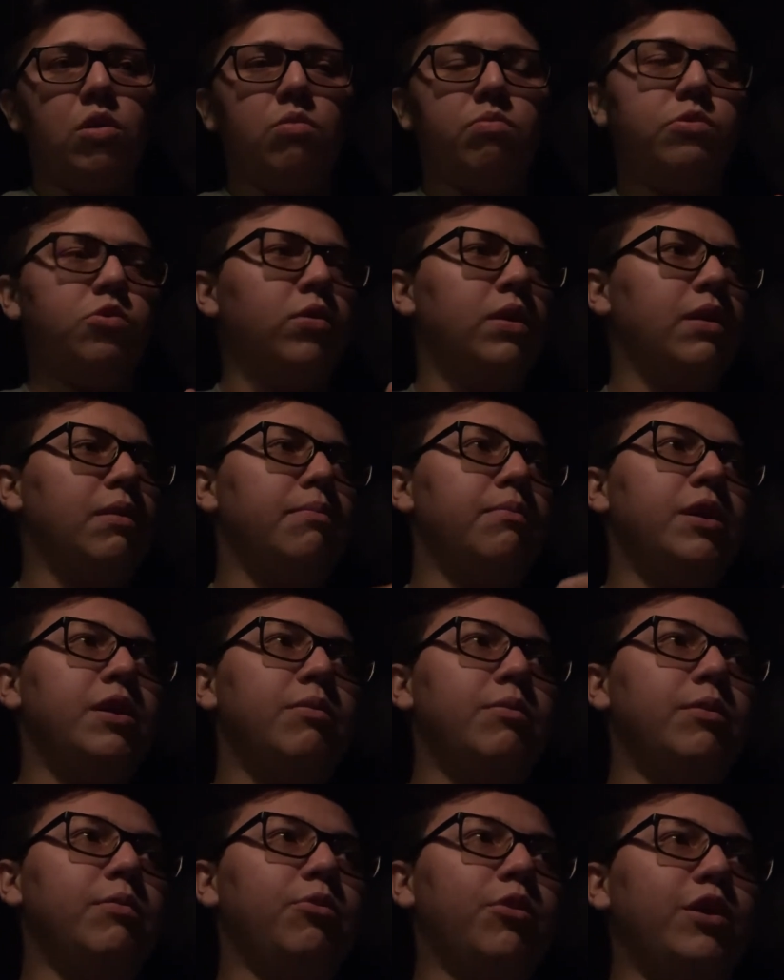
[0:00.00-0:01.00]
doing a
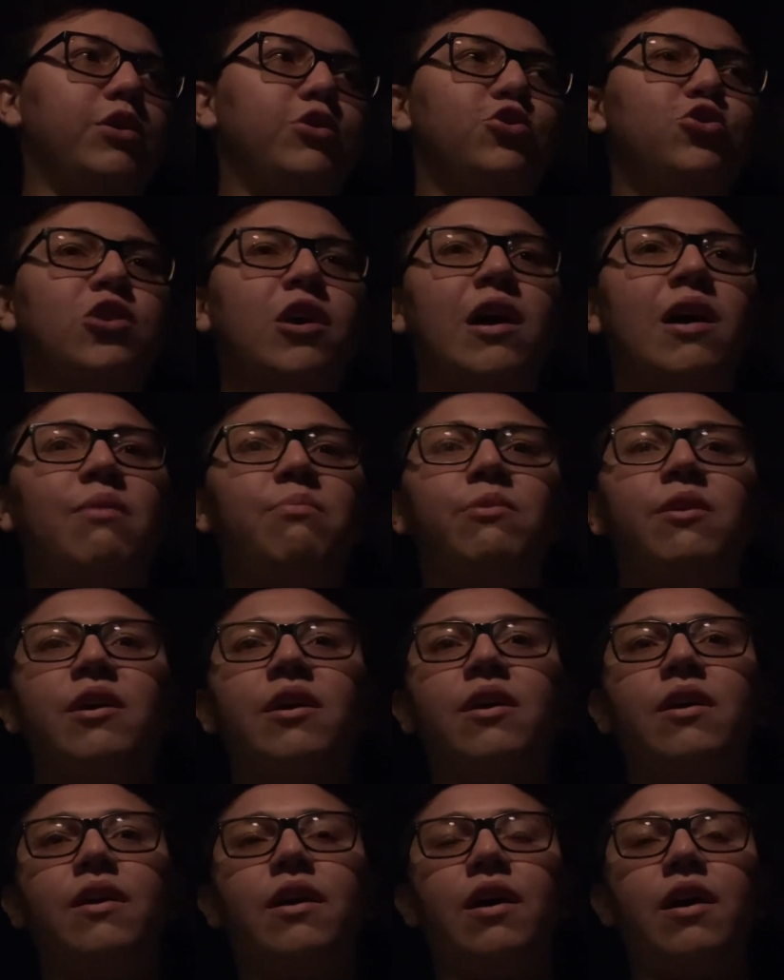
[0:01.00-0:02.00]
minimum wage job.
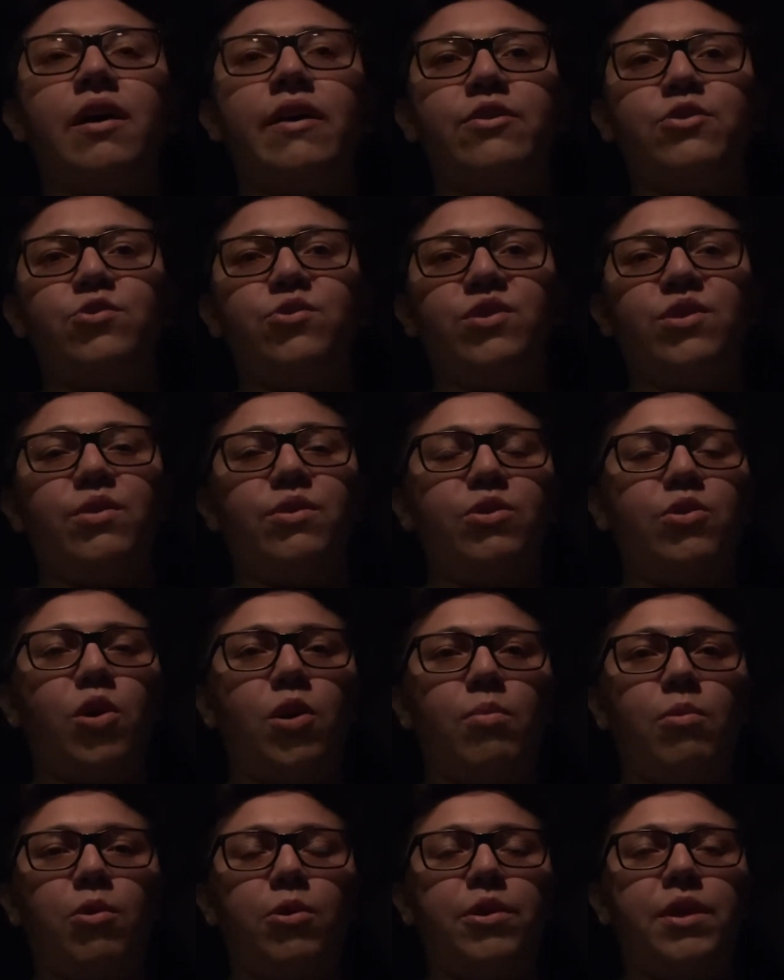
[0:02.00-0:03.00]
Doing the
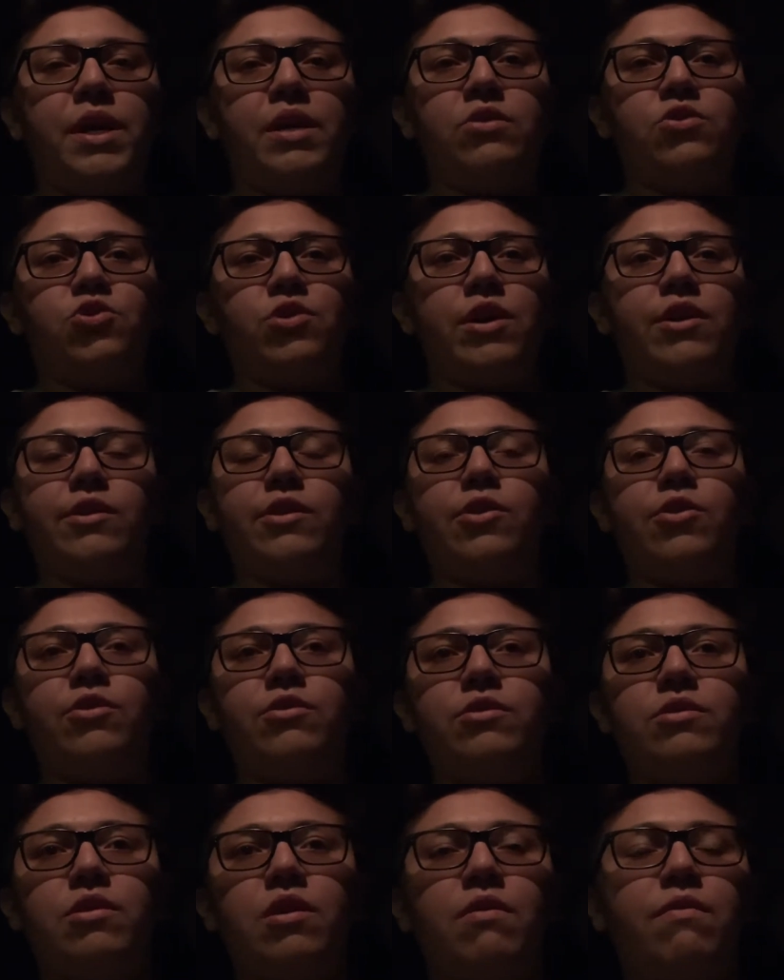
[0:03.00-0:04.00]
normal things, trying to
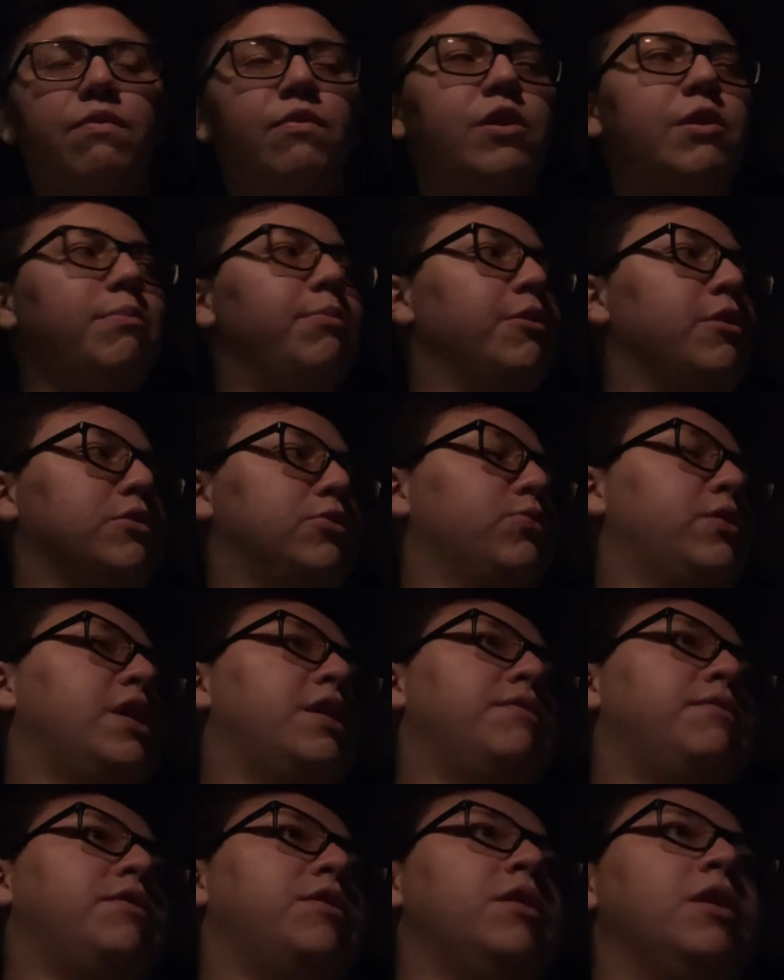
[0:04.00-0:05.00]
learn stuff, read books,
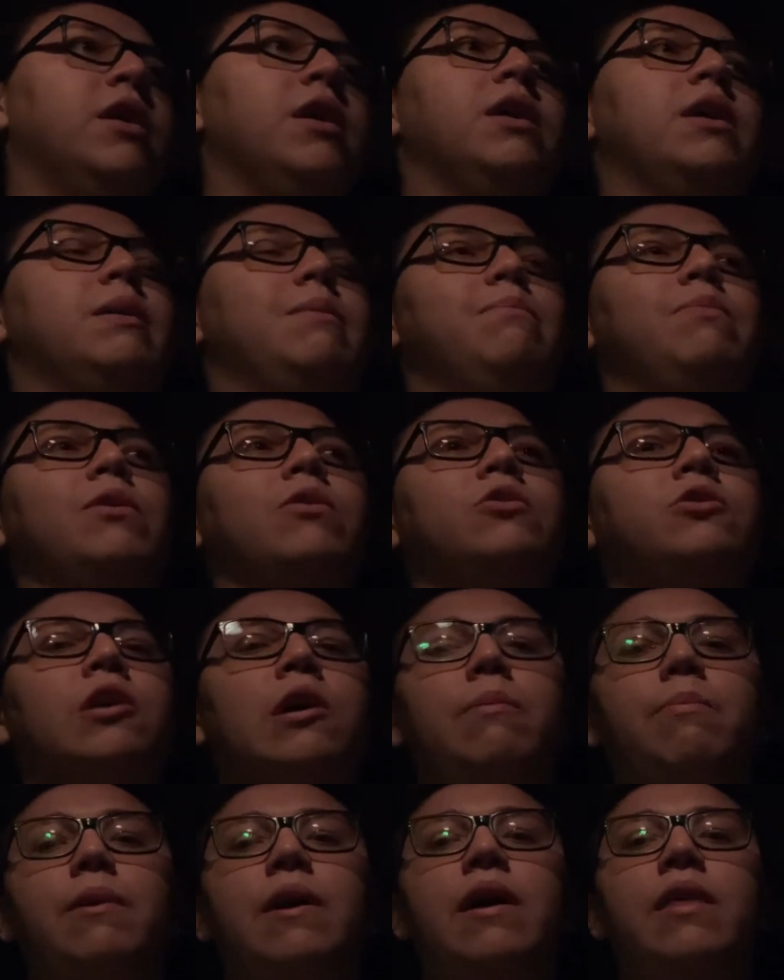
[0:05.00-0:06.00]
whatever, build
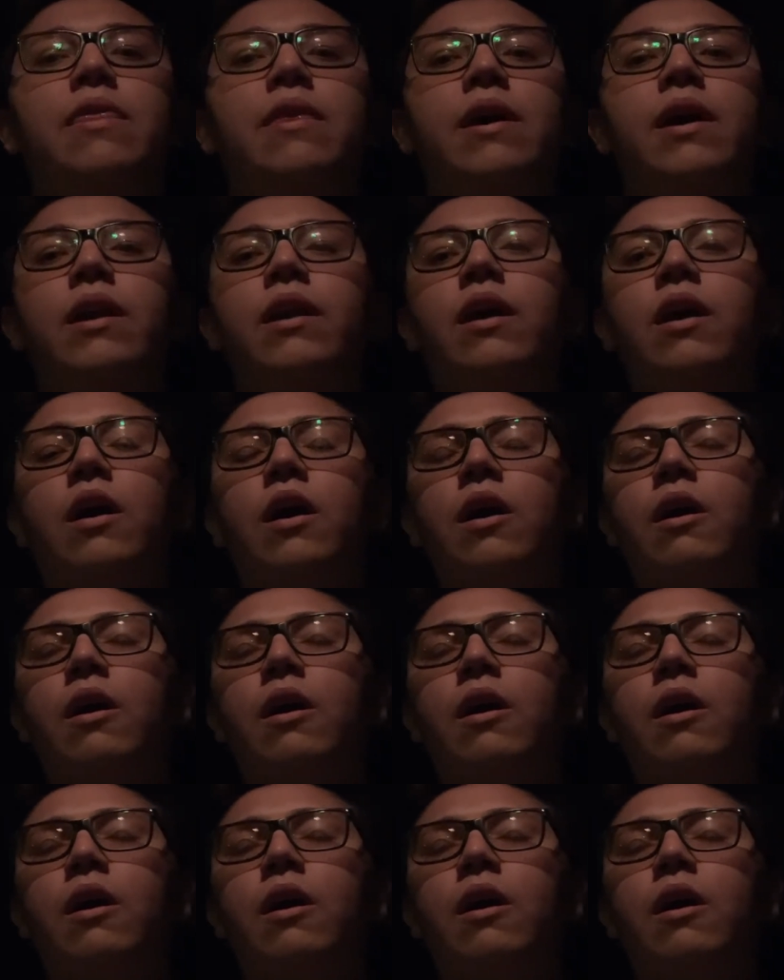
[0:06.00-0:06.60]
up. And then